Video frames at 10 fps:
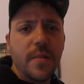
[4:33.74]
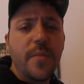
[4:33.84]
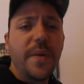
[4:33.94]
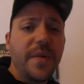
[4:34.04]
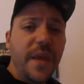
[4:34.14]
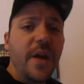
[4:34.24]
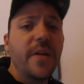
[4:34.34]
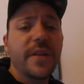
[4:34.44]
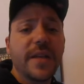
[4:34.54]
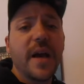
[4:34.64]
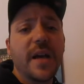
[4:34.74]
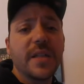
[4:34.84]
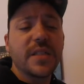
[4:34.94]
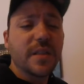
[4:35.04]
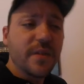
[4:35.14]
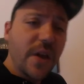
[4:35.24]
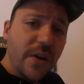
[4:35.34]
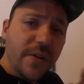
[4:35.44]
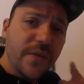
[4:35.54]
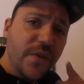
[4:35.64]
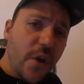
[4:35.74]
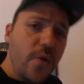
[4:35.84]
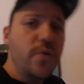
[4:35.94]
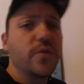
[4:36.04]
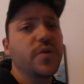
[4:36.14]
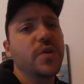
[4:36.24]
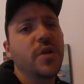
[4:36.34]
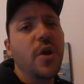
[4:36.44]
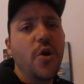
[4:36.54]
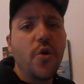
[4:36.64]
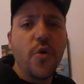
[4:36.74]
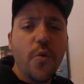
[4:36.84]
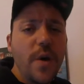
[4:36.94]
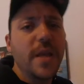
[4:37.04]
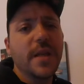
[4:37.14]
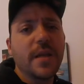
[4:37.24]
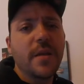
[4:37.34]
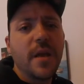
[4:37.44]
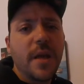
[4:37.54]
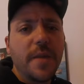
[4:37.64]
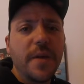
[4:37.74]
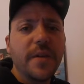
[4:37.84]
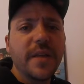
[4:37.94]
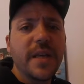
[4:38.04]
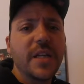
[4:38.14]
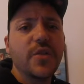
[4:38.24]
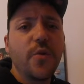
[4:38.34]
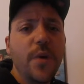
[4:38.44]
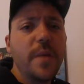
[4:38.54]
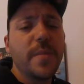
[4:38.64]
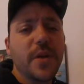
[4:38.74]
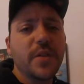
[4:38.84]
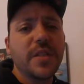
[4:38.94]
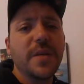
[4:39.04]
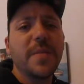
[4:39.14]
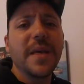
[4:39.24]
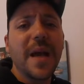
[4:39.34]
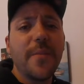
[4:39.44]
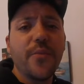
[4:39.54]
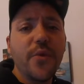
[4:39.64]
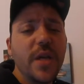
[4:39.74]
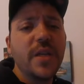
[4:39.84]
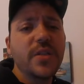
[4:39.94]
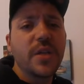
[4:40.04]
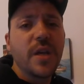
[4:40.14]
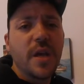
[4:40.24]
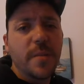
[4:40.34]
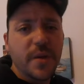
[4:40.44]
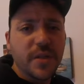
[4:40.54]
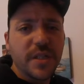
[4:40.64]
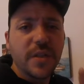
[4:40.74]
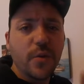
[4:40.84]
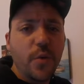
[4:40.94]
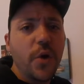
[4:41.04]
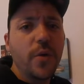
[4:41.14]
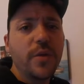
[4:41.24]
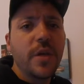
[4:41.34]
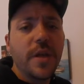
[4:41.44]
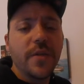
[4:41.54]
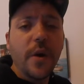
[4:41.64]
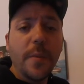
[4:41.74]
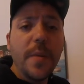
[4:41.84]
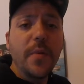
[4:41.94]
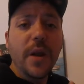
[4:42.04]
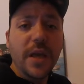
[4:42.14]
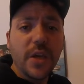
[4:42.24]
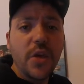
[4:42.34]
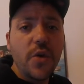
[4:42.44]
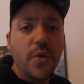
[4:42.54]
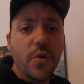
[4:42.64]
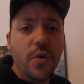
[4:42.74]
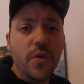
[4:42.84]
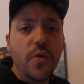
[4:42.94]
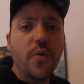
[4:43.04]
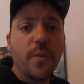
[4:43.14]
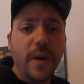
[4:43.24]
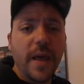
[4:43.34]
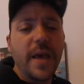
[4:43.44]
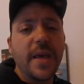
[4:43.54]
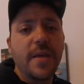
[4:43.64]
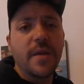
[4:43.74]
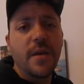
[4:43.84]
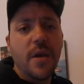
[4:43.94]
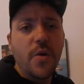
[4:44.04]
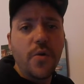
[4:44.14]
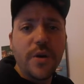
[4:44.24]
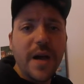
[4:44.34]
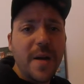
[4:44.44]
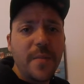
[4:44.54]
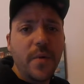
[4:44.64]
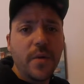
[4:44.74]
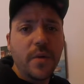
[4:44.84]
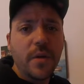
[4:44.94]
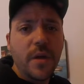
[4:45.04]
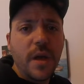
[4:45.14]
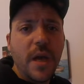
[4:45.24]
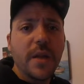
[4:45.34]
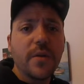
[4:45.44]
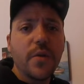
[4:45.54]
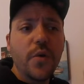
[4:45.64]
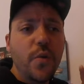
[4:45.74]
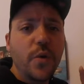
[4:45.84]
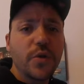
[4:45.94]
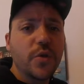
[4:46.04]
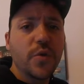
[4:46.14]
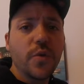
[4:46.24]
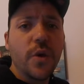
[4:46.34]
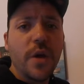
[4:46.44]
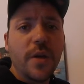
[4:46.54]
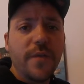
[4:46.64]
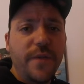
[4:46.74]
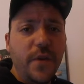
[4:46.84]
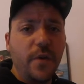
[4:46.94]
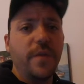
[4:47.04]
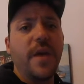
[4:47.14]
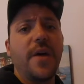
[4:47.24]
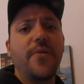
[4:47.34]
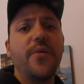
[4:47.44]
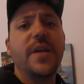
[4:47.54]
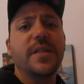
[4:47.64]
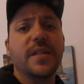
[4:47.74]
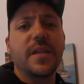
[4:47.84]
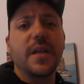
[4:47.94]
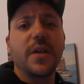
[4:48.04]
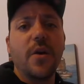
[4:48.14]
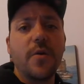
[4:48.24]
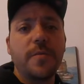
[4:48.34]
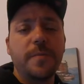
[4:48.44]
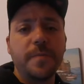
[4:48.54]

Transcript: But they're the guys, they're those who win. They're the guys who win because they become rich, because in the world, there are people like you who play, who gamble, and who want to feel that risk, you know.